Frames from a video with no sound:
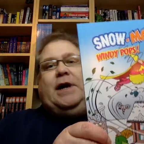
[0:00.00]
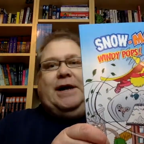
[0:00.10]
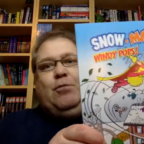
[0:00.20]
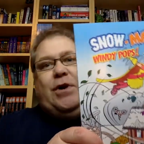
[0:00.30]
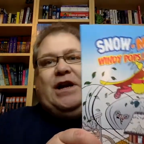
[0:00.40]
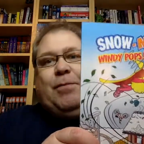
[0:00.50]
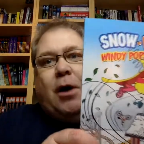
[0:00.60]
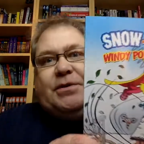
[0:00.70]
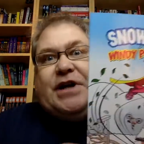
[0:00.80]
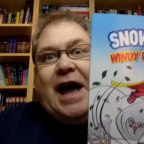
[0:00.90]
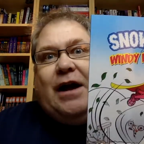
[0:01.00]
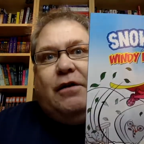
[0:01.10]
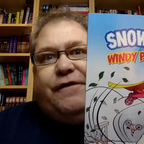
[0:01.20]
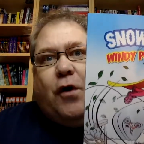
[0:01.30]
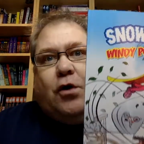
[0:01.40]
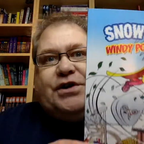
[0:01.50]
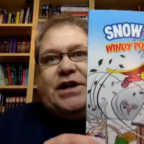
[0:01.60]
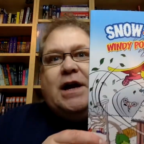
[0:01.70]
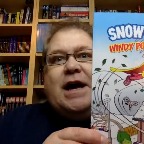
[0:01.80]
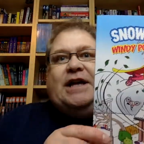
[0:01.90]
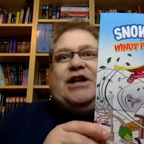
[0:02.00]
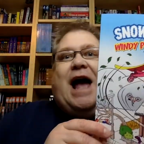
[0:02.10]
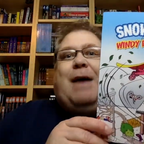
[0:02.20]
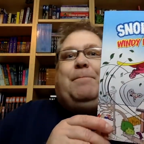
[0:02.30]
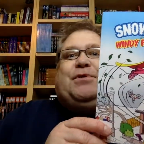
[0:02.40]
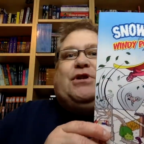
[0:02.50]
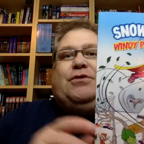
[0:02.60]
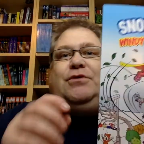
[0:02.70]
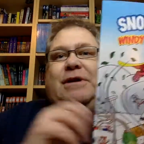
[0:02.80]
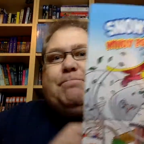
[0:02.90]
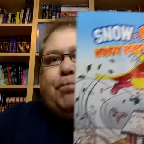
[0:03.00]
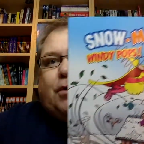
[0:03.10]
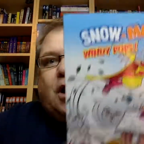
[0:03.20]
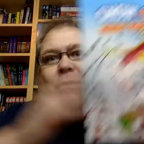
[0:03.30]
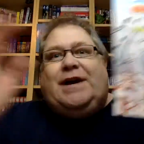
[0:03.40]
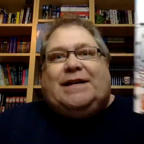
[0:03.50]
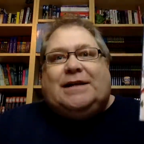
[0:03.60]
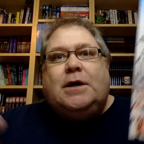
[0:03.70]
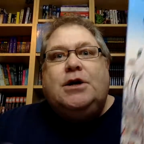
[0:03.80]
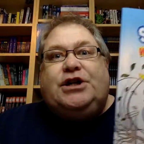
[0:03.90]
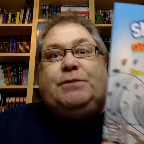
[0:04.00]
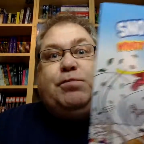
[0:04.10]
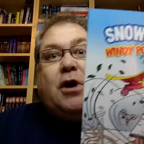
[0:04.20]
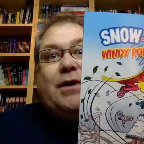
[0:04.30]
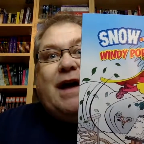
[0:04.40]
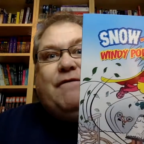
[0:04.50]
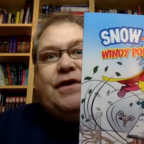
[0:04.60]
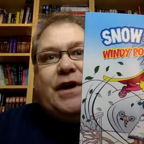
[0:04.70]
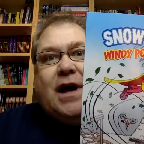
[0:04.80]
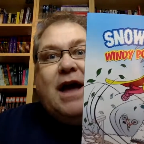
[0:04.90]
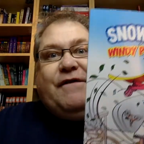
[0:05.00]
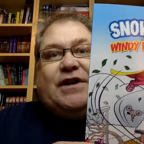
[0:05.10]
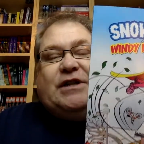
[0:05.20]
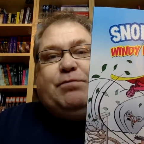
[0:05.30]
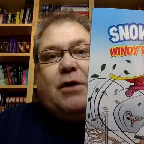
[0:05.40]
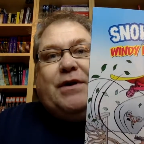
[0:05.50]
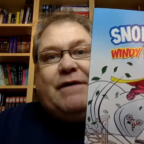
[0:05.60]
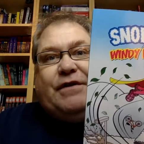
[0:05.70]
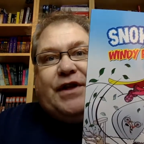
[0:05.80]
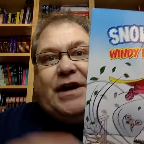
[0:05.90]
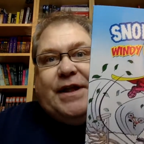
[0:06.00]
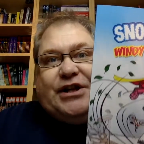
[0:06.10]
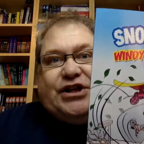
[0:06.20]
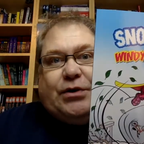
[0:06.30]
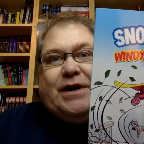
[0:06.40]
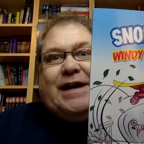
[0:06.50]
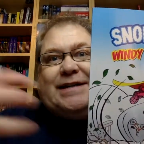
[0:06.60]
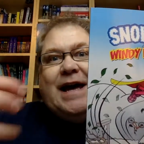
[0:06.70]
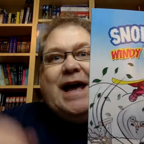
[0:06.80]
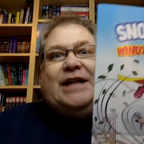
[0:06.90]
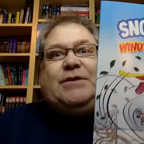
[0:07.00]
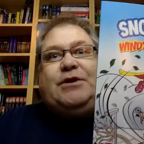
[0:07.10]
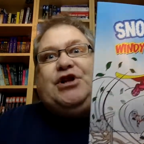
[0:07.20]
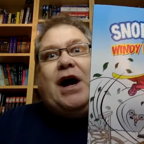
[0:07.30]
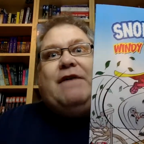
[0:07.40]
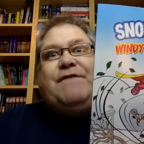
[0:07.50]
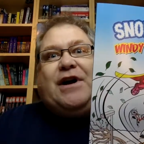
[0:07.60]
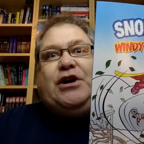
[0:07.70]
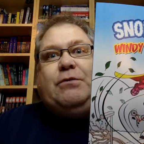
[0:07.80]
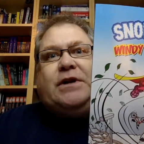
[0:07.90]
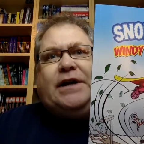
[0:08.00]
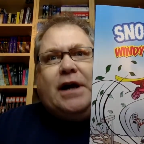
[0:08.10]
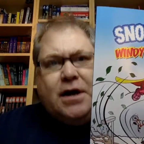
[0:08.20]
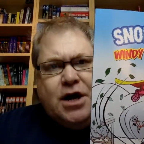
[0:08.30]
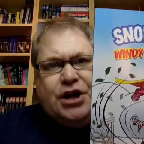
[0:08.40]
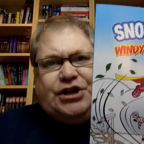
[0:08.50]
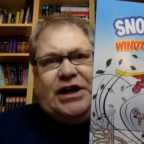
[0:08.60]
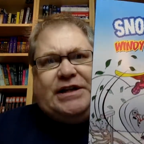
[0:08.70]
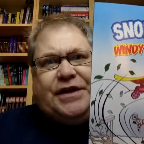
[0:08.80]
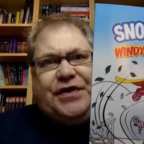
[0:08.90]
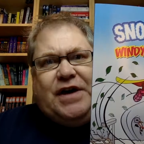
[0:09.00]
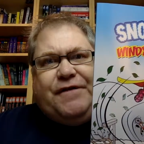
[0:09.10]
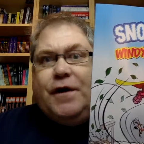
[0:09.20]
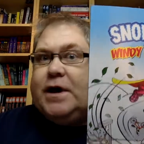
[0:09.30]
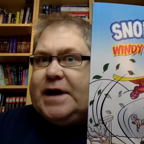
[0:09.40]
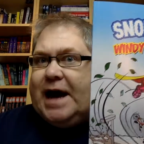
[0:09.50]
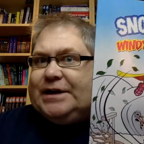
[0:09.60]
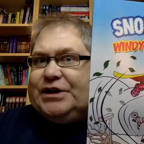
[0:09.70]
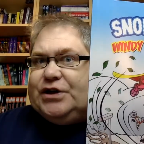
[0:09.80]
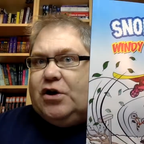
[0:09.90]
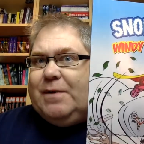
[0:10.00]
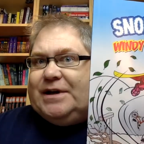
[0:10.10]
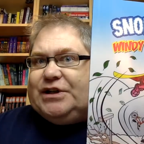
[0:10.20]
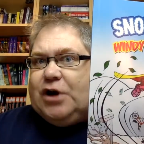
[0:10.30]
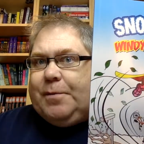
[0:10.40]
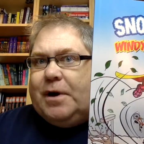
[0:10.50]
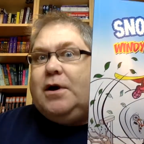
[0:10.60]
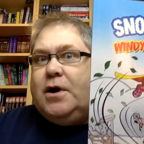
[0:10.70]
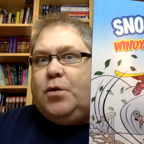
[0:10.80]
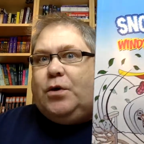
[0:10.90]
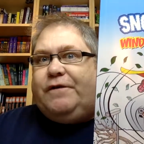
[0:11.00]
And in Windy Pops, Gale Force is absolutely blowing it. She's blowing everything. In fact, she's blowing everything and then sucking it into a giant vacuum cleaner. She's a thief. Can Snowman stop her? We'll